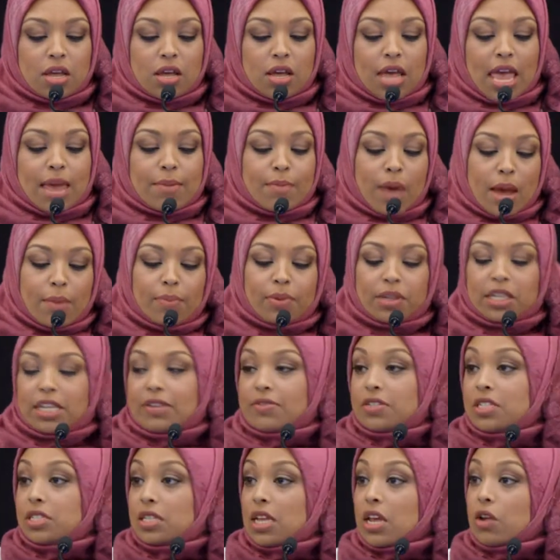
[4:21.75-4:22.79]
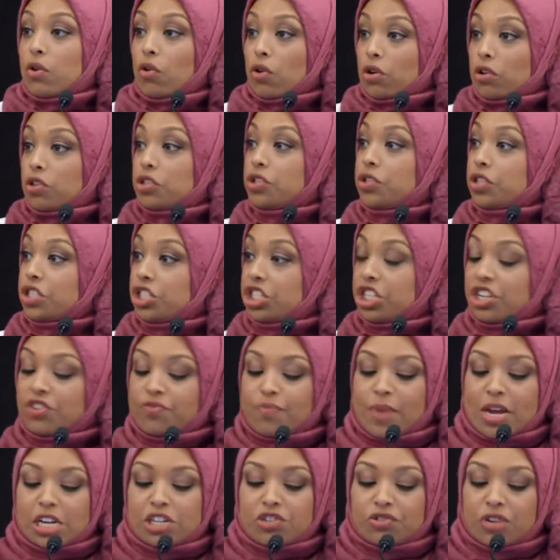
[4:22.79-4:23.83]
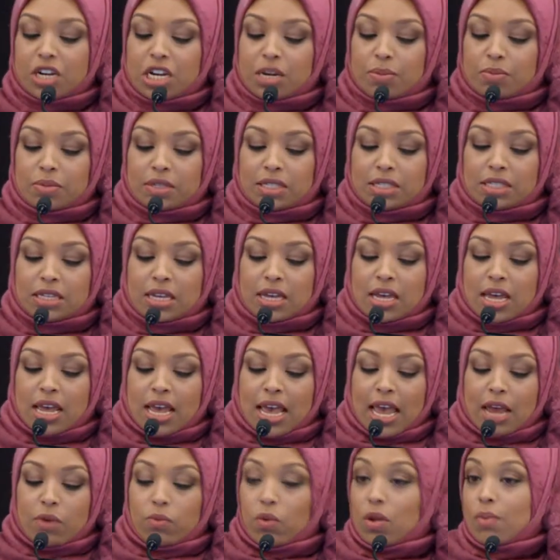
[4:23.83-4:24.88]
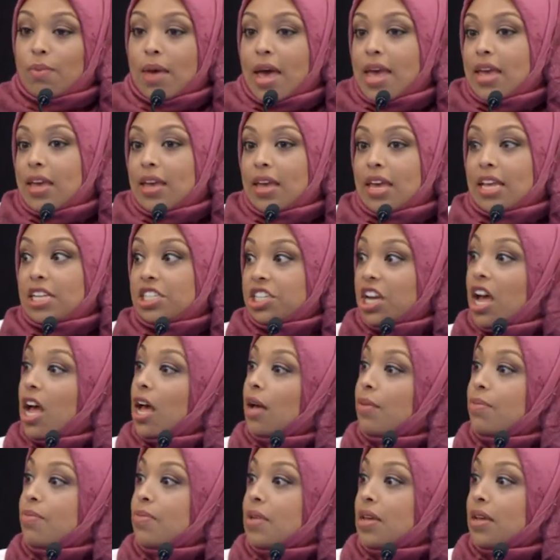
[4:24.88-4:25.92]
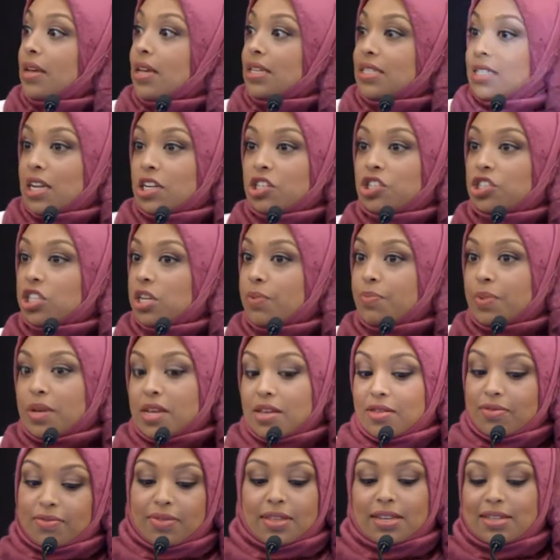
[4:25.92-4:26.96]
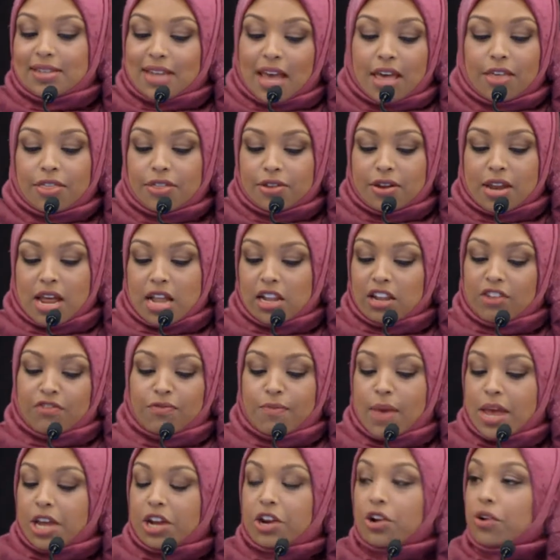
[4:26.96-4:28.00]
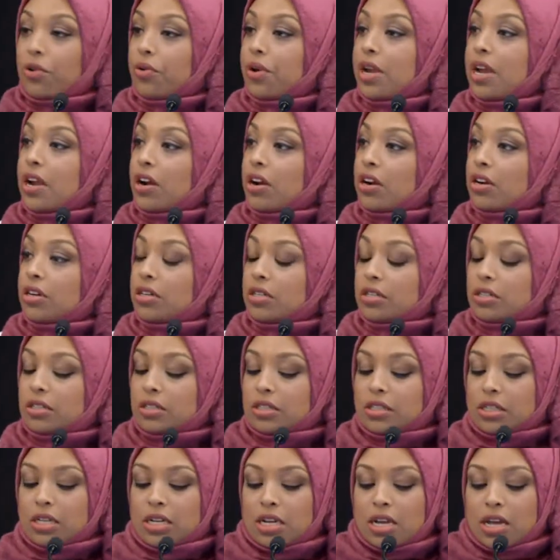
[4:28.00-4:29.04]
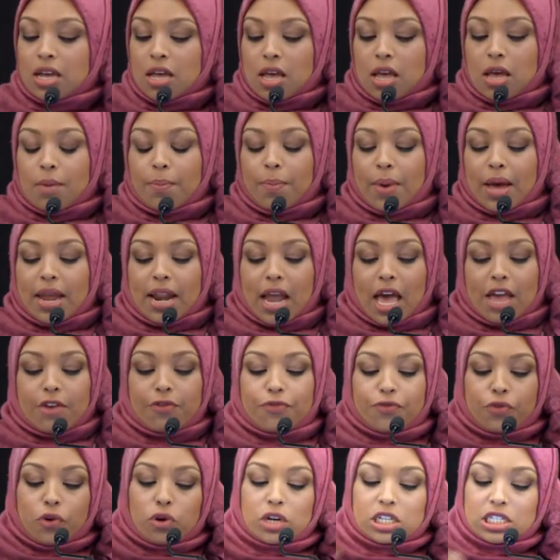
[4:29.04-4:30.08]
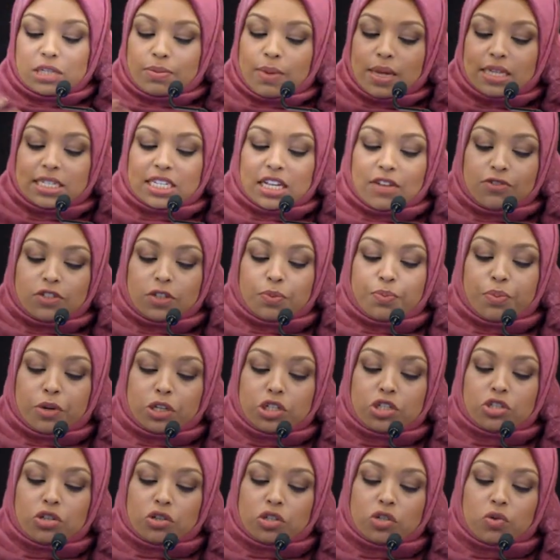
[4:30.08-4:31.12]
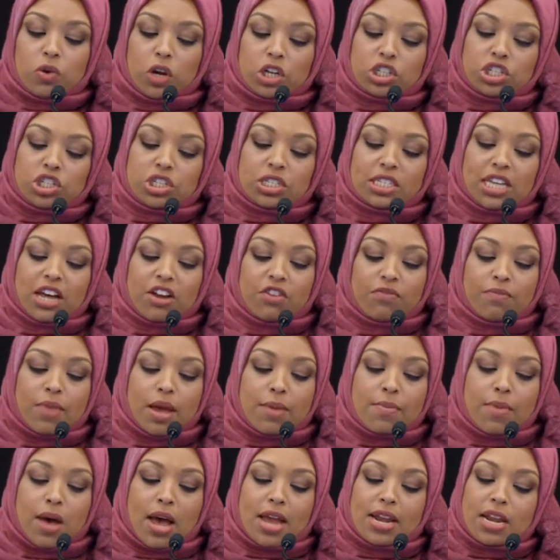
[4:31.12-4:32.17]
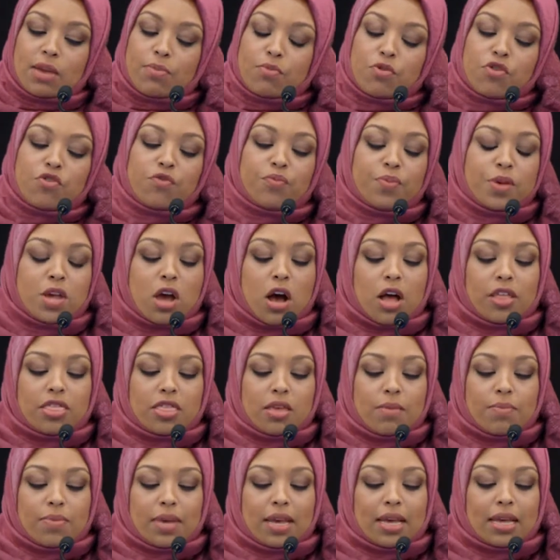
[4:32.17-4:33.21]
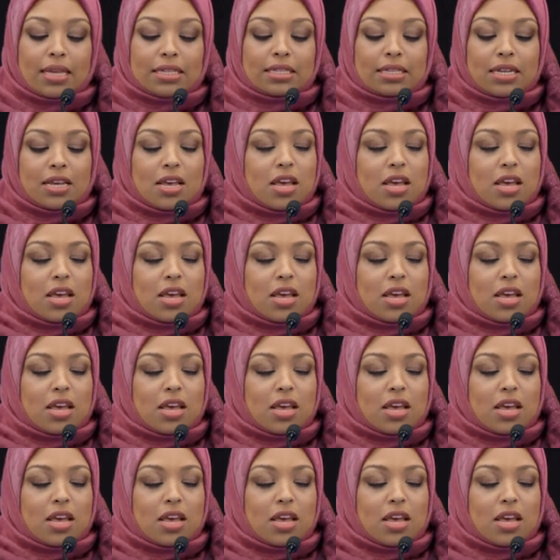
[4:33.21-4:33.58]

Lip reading: and my beliefs in order to achieve my dreams? And will my hijab essentially be the death knell of my career? But I forced myself to push those questions out of my mind and move beyond them, because,